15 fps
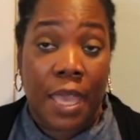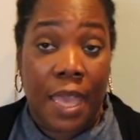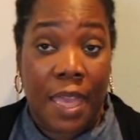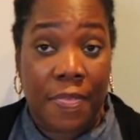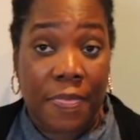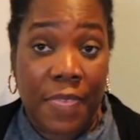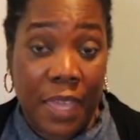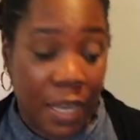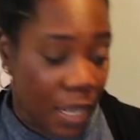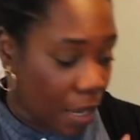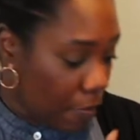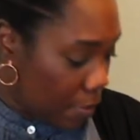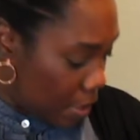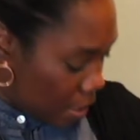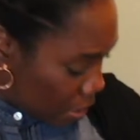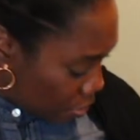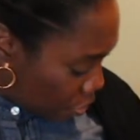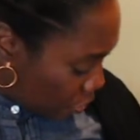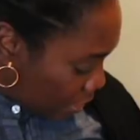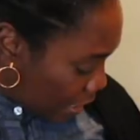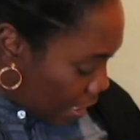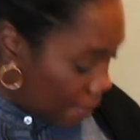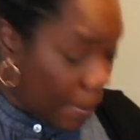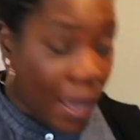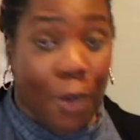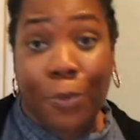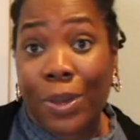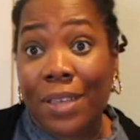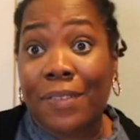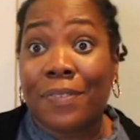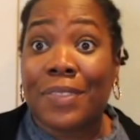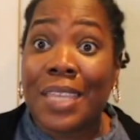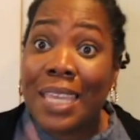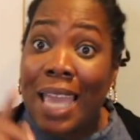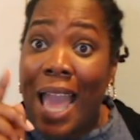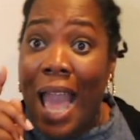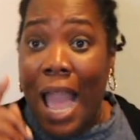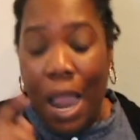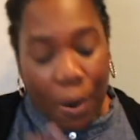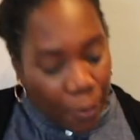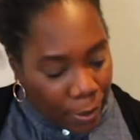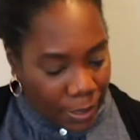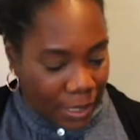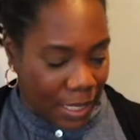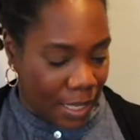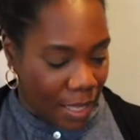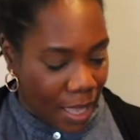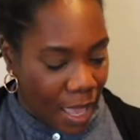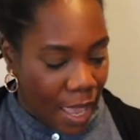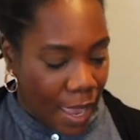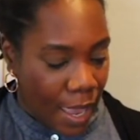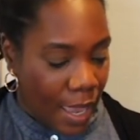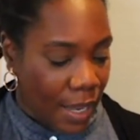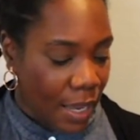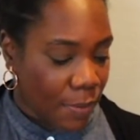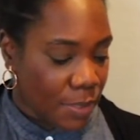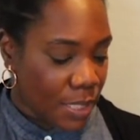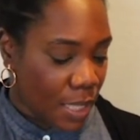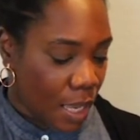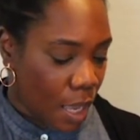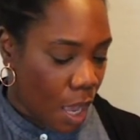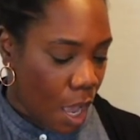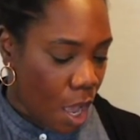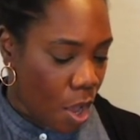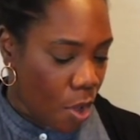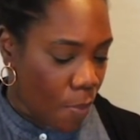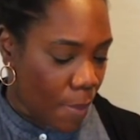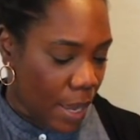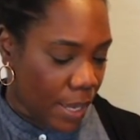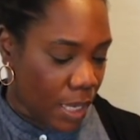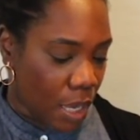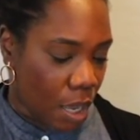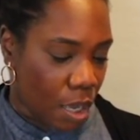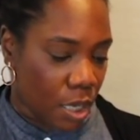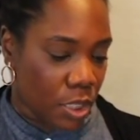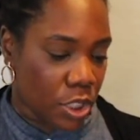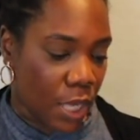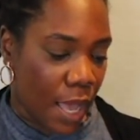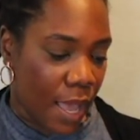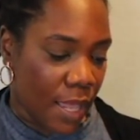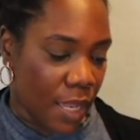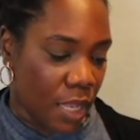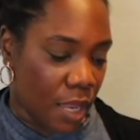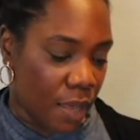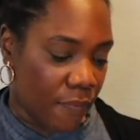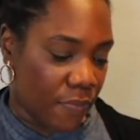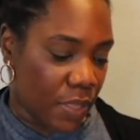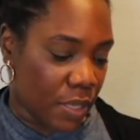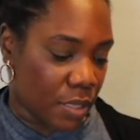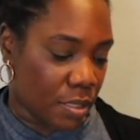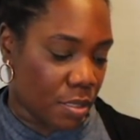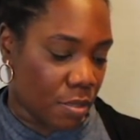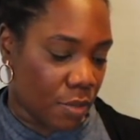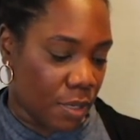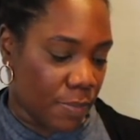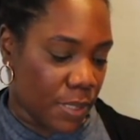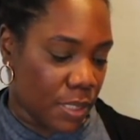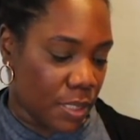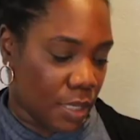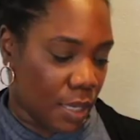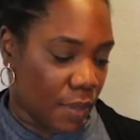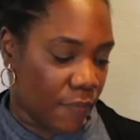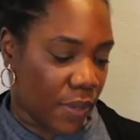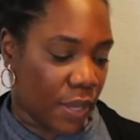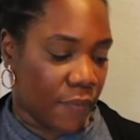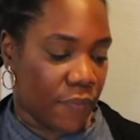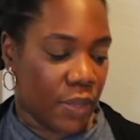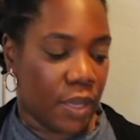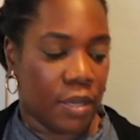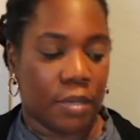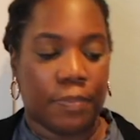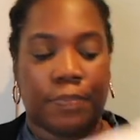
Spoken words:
And then Erin Condren came out with the hourly. And I was like, oh my gosh, I love this. So let me see if I can find,